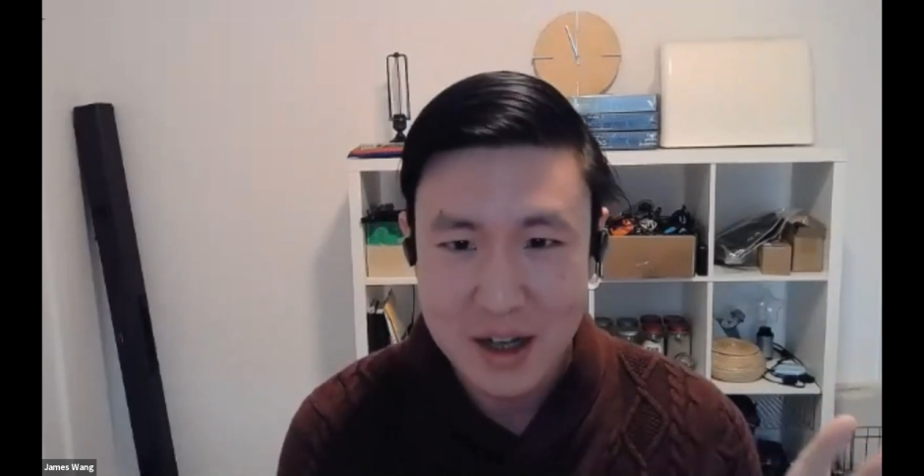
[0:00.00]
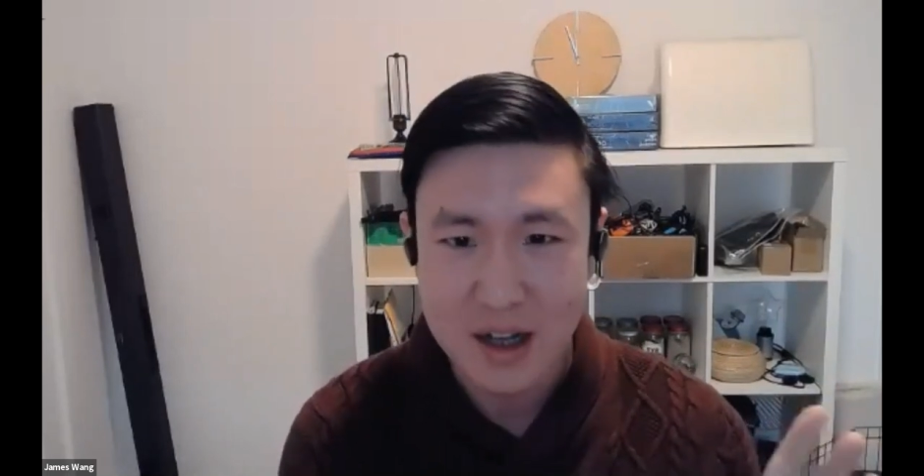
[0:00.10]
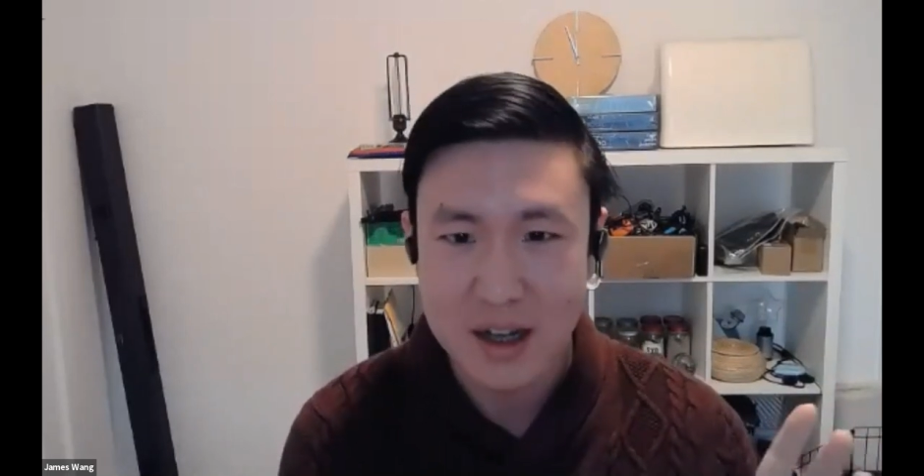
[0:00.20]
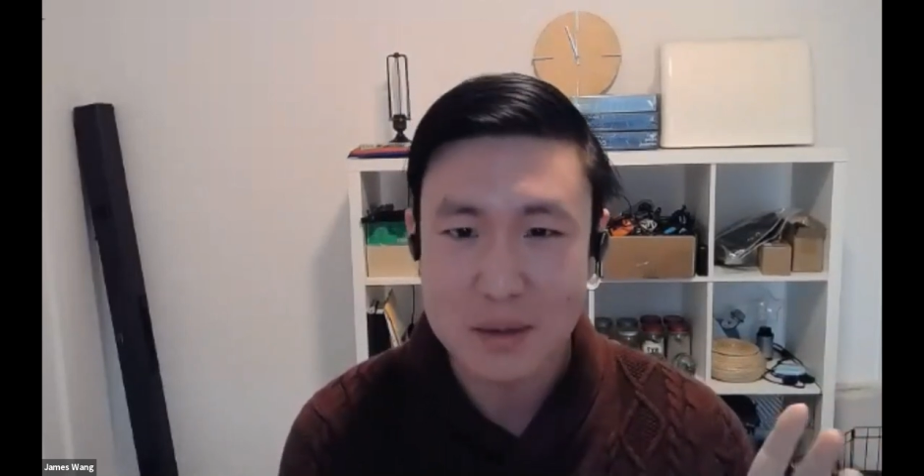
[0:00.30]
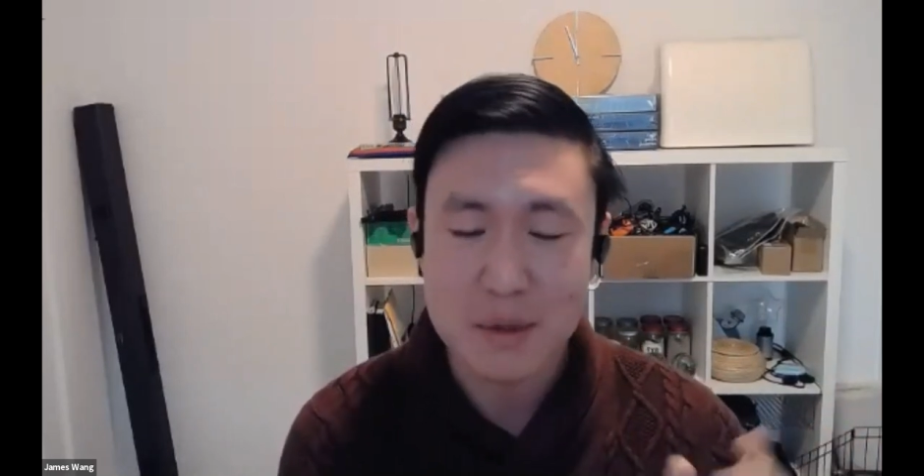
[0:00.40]

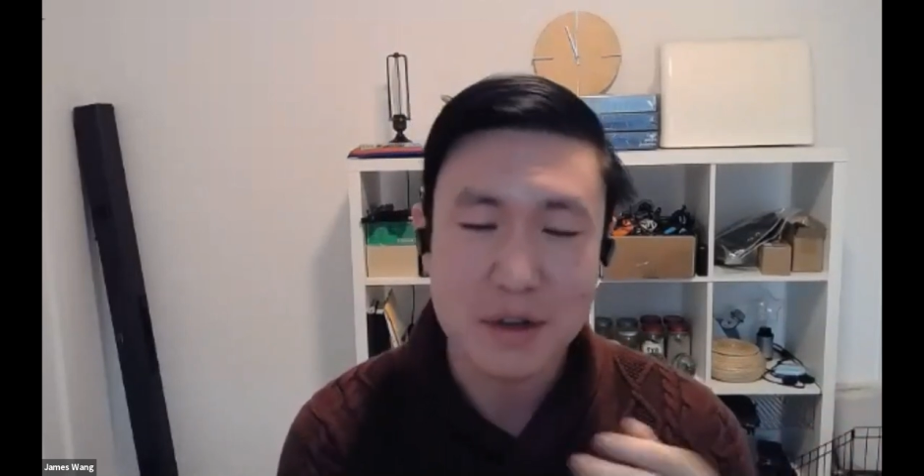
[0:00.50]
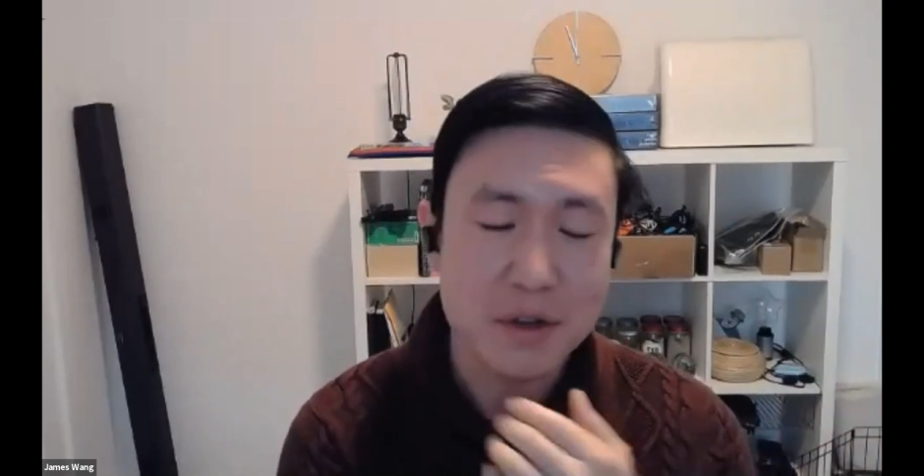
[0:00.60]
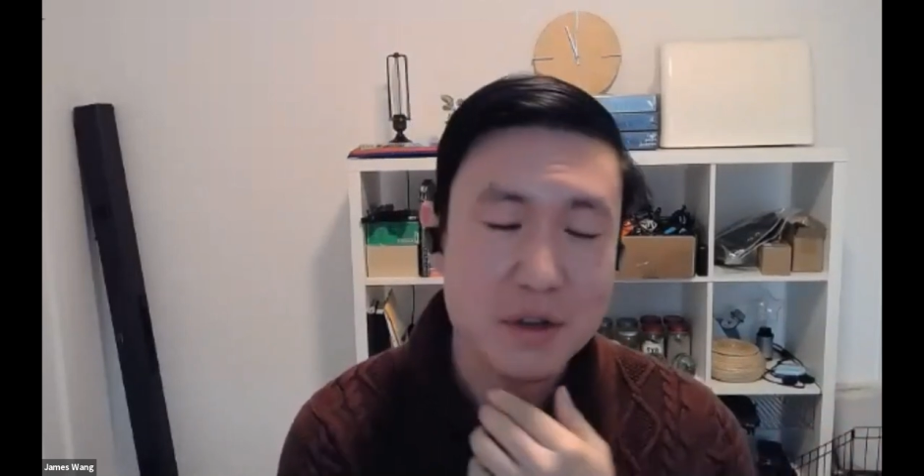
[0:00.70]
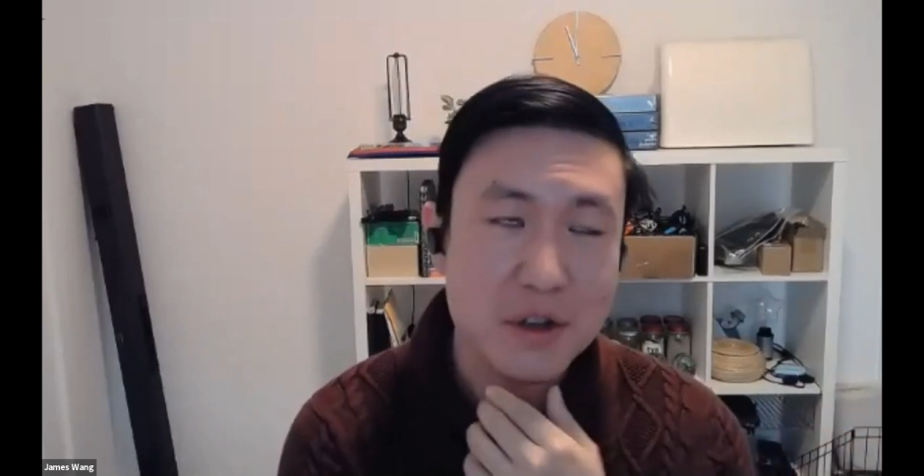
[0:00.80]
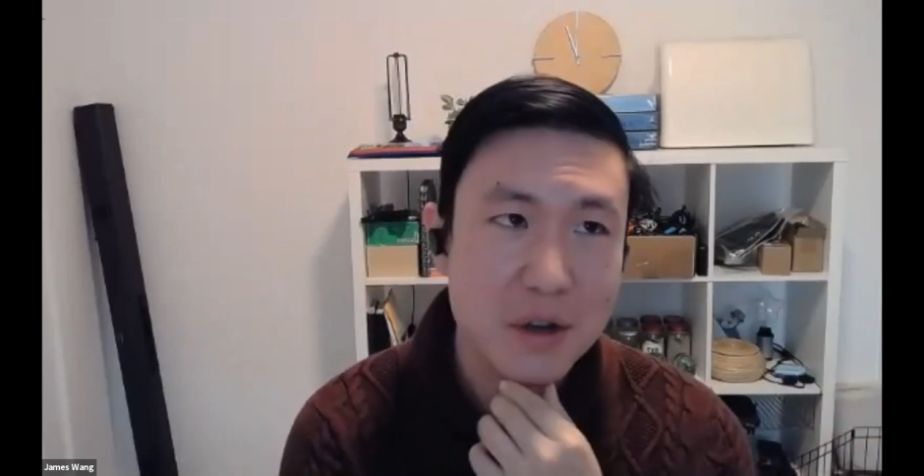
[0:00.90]
But
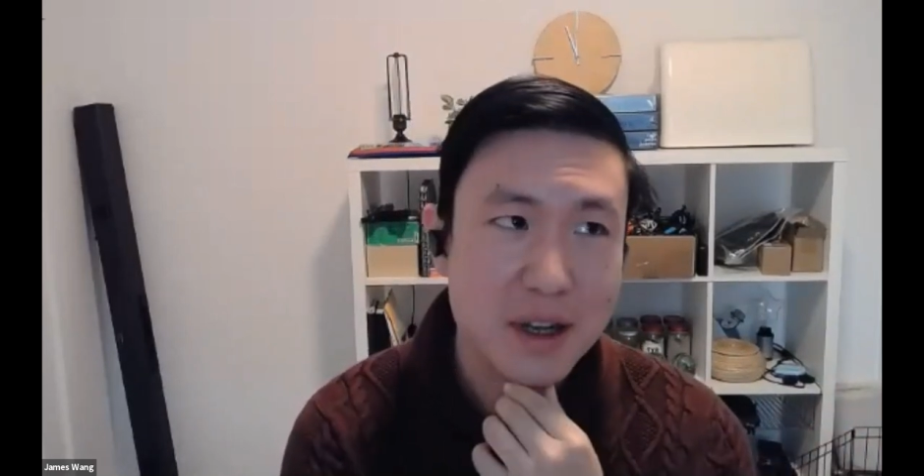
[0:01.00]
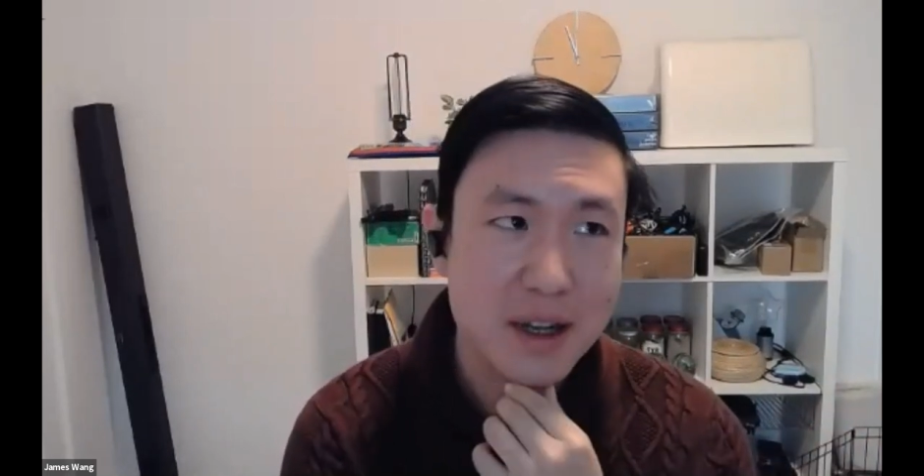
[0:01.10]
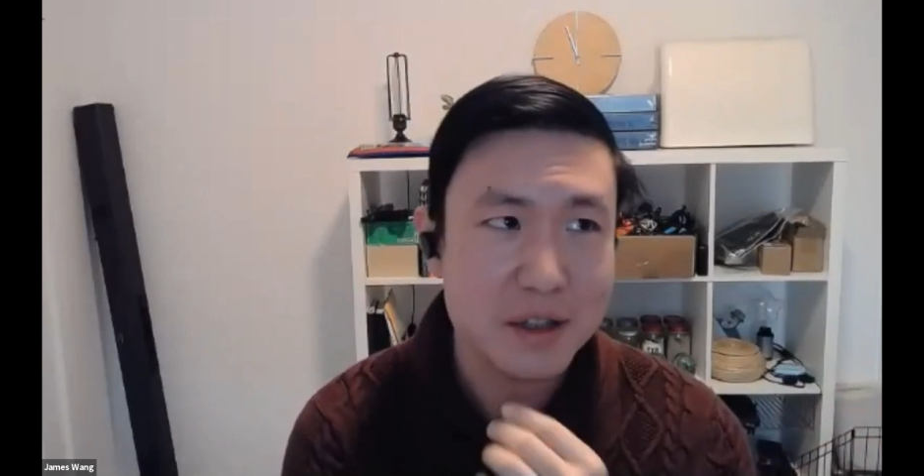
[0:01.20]
if you don't, I